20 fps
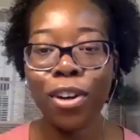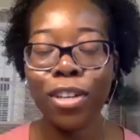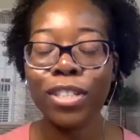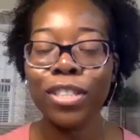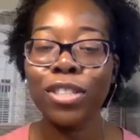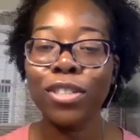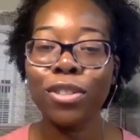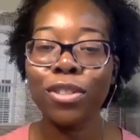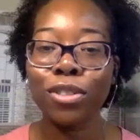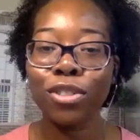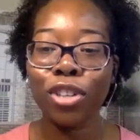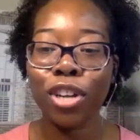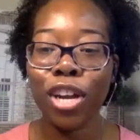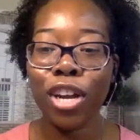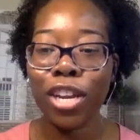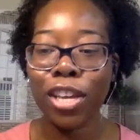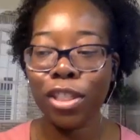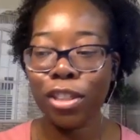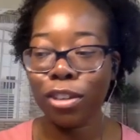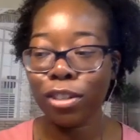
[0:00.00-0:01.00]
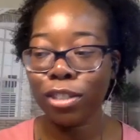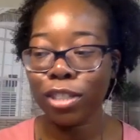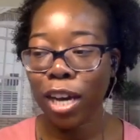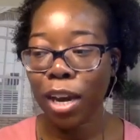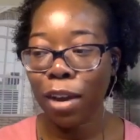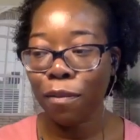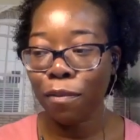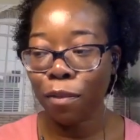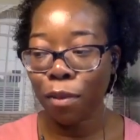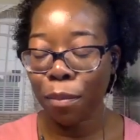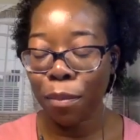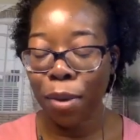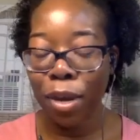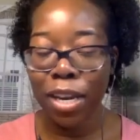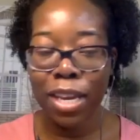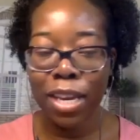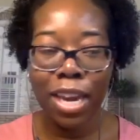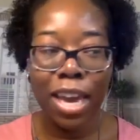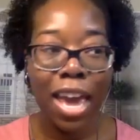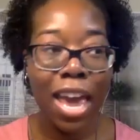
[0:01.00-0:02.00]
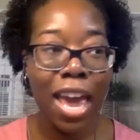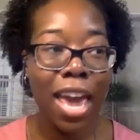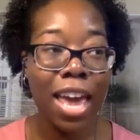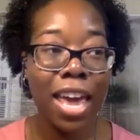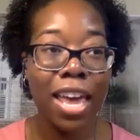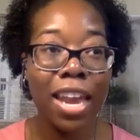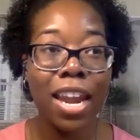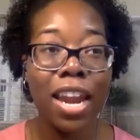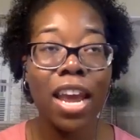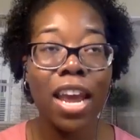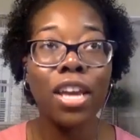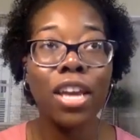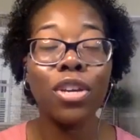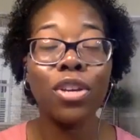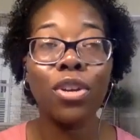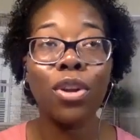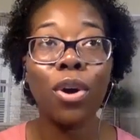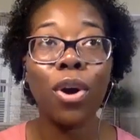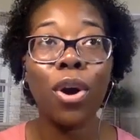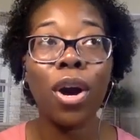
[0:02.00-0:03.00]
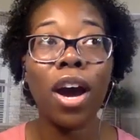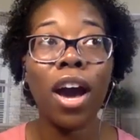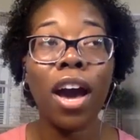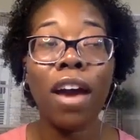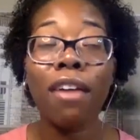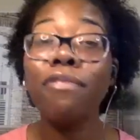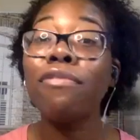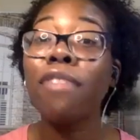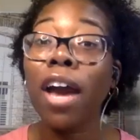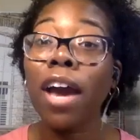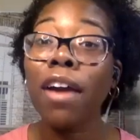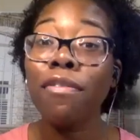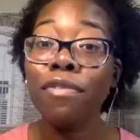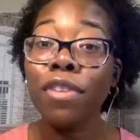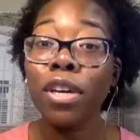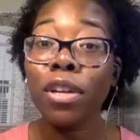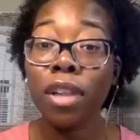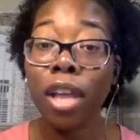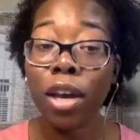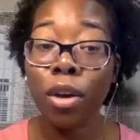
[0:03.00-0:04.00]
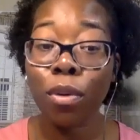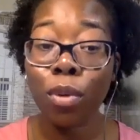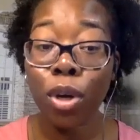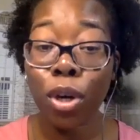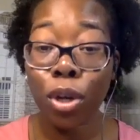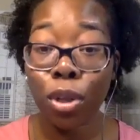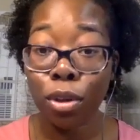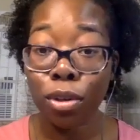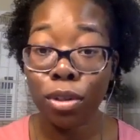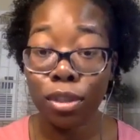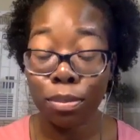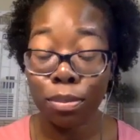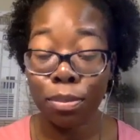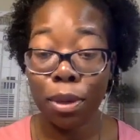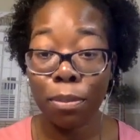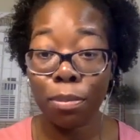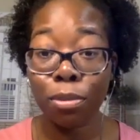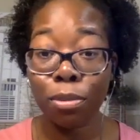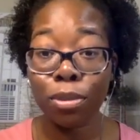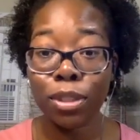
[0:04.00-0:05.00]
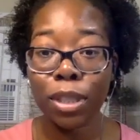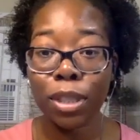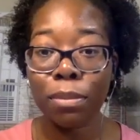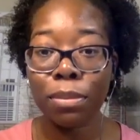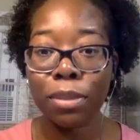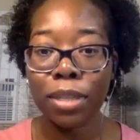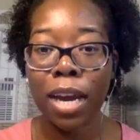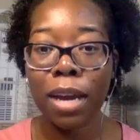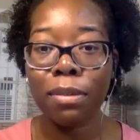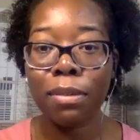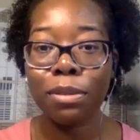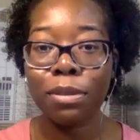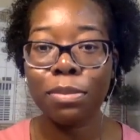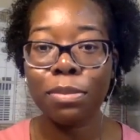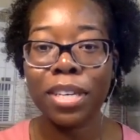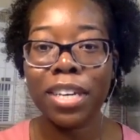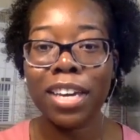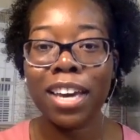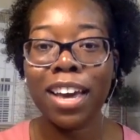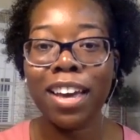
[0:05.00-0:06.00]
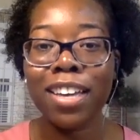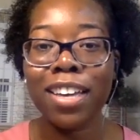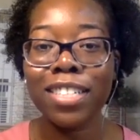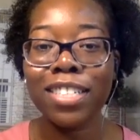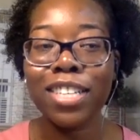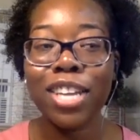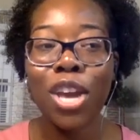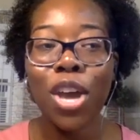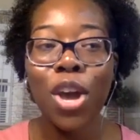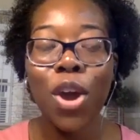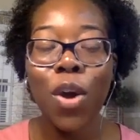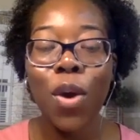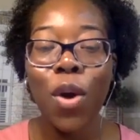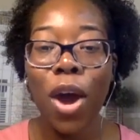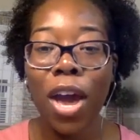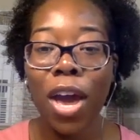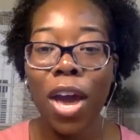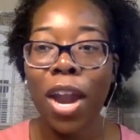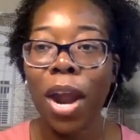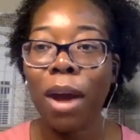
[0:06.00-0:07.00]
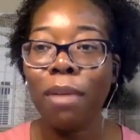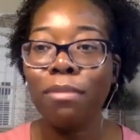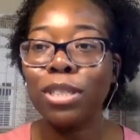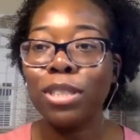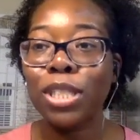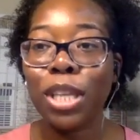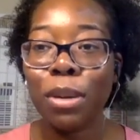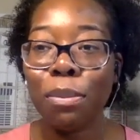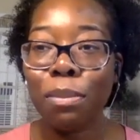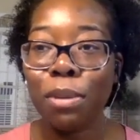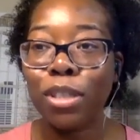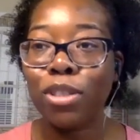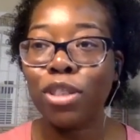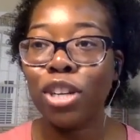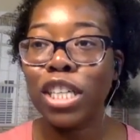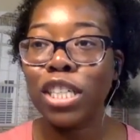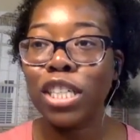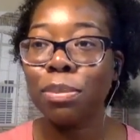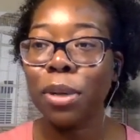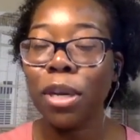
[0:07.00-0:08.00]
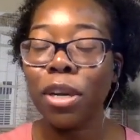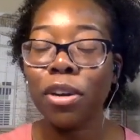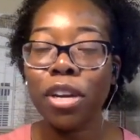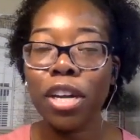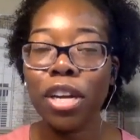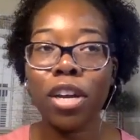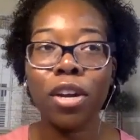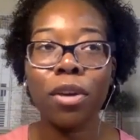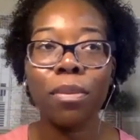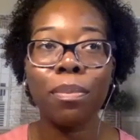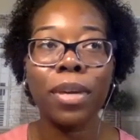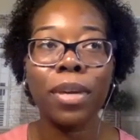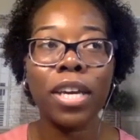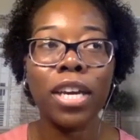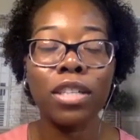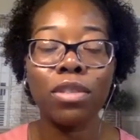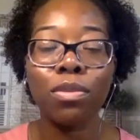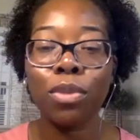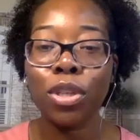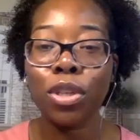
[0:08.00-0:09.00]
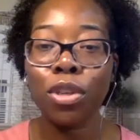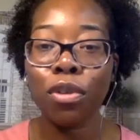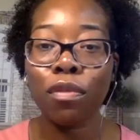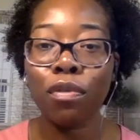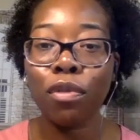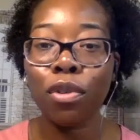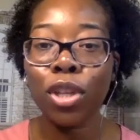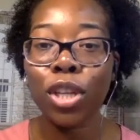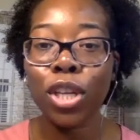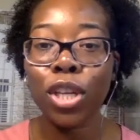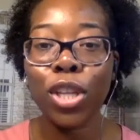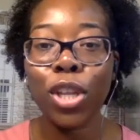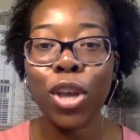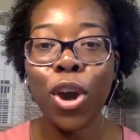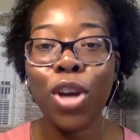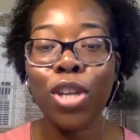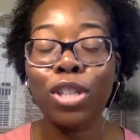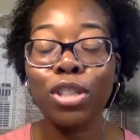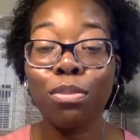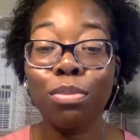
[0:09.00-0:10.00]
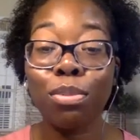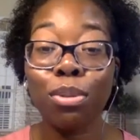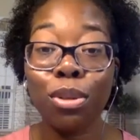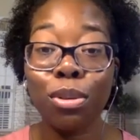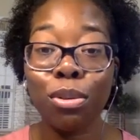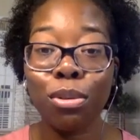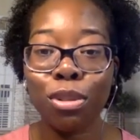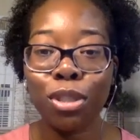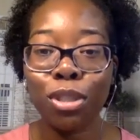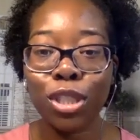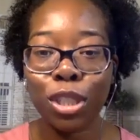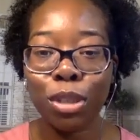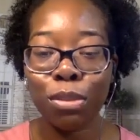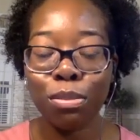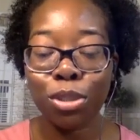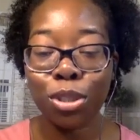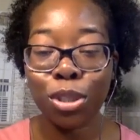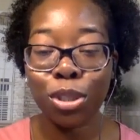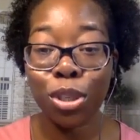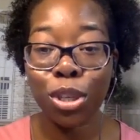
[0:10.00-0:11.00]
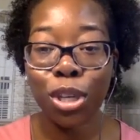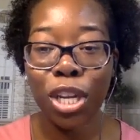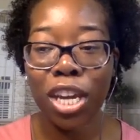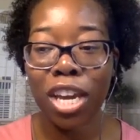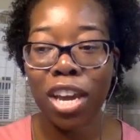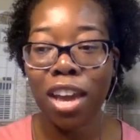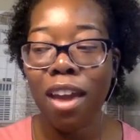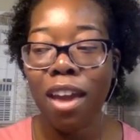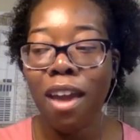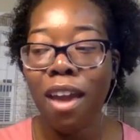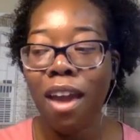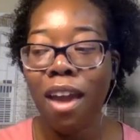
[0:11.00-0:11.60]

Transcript: are still trading their time for money. And, you know, I, I feel like one of those people sometimes because and I'm just going to be transparent here because when you're fully in the entrepreneurship journey